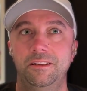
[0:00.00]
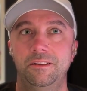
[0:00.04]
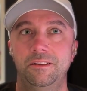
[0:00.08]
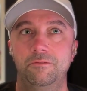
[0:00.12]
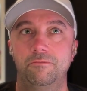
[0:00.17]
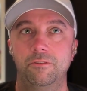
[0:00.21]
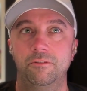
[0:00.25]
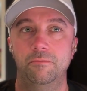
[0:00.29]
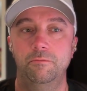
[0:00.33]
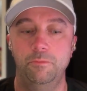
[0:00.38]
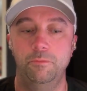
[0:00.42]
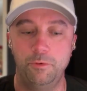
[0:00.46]

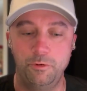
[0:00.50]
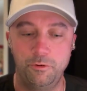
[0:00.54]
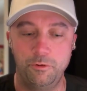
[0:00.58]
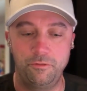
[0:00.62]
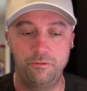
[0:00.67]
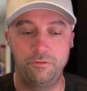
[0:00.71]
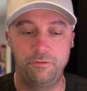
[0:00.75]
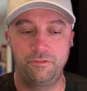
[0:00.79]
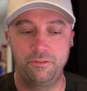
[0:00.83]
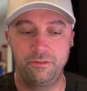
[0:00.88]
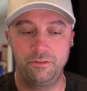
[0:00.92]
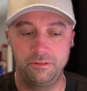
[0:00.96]

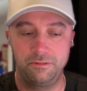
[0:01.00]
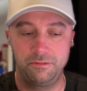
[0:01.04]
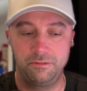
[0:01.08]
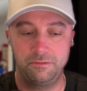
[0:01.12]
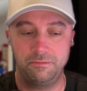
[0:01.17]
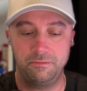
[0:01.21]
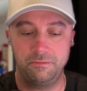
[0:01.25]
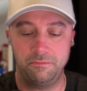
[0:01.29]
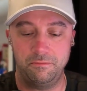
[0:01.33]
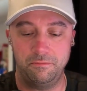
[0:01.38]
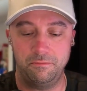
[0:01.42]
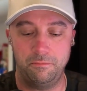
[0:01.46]
remove
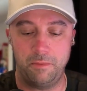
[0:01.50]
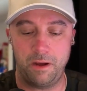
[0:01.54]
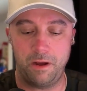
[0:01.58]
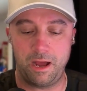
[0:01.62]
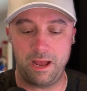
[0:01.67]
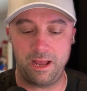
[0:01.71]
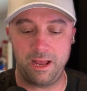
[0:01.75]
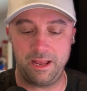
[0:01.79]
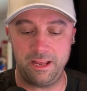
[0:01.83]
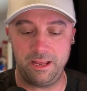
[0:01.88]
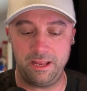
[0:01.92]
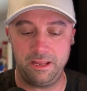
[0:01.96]

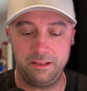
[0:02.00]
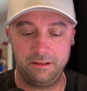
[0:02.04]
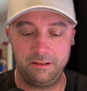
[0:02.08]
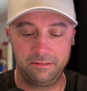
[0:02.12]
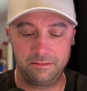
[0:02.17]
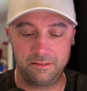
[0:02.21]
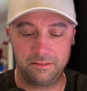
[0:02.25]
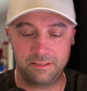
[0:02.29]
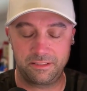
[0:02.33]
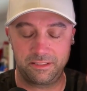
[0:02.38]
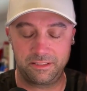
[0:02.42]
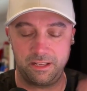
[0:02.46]

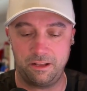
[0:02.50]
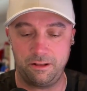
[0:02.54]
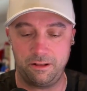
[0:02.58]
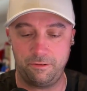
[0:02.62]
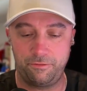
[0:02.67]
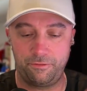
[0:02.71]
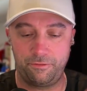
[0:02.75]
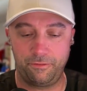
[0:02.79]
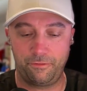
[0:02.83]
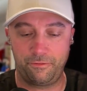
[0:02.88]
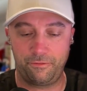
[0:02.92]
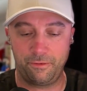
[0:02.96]

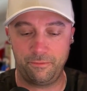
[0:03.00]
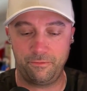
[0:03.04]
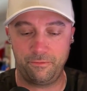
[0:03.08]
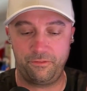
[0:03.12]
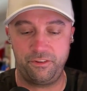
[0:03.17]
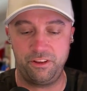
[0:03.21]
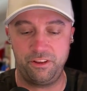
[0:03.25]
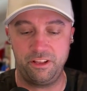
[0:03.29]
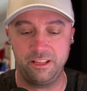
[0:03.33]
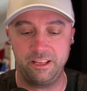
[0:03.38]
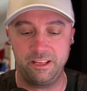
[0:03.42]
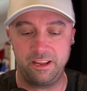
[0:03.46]
myself from
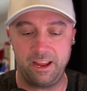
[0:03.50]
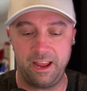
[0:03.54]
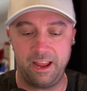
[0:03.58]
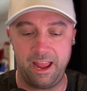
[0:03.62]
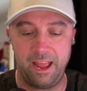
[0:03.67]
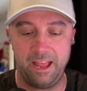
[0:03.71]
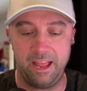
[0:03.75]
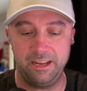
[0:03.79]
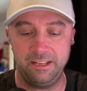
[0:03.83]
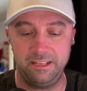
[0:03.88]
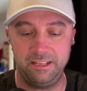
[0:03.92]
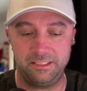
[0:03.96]
feeling
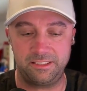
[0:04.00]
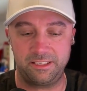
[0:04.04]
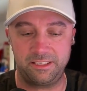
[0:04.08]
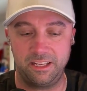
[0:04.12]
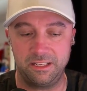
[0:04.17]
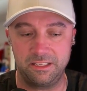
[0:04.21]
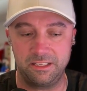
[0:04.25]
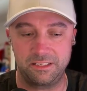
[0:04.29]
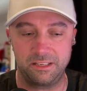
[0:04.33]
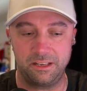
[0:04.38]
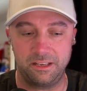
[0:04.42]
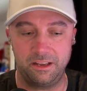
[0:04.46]
any
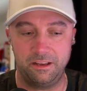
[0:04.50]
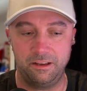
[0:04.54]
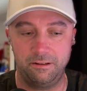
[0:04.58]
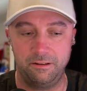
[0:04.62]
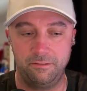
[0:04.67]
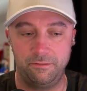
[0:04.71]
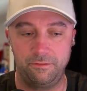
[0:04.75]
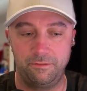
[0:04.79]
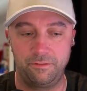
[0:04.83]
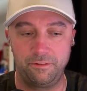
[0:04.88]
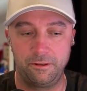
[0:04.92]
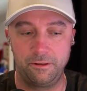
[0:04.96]
sense
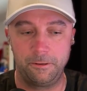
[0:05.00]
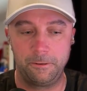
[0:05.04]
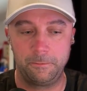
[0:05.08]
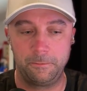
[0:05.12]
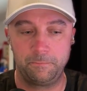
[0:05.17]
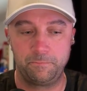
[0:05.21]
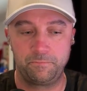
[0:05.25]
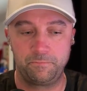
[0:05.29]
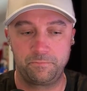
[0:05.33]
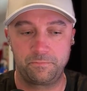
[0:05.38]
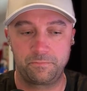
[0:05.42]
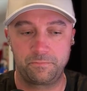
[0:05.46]
of
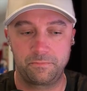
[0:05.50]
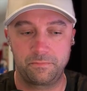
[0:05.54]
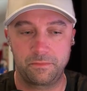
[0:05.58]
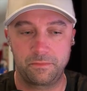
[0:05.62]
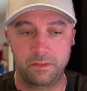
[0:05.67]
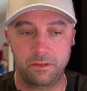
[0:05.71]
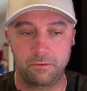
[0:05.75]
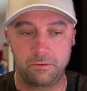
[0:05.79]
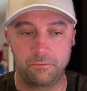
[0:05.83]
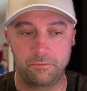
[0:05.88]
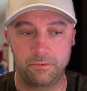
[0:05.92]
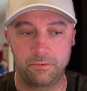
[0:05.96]

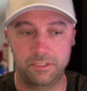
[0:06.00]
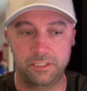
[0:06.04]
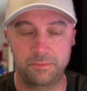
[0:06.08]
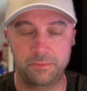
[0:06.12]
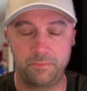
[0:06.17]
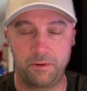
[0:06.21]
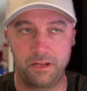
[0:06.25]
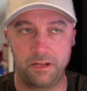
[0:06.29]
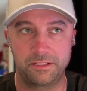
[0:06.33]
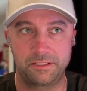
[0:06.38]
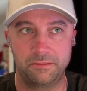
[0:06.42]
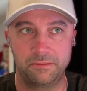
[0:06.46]

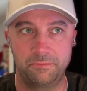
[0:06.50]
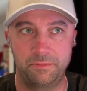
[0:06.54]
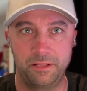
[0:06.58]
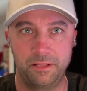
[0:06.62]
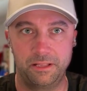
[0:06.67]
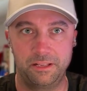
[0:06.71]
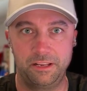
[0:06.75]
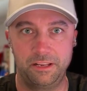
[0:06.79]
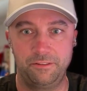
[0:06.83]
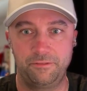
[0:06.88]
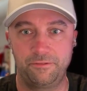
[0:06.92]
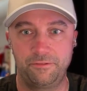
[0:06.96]

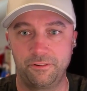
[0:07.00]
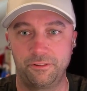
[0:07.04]
responsibility for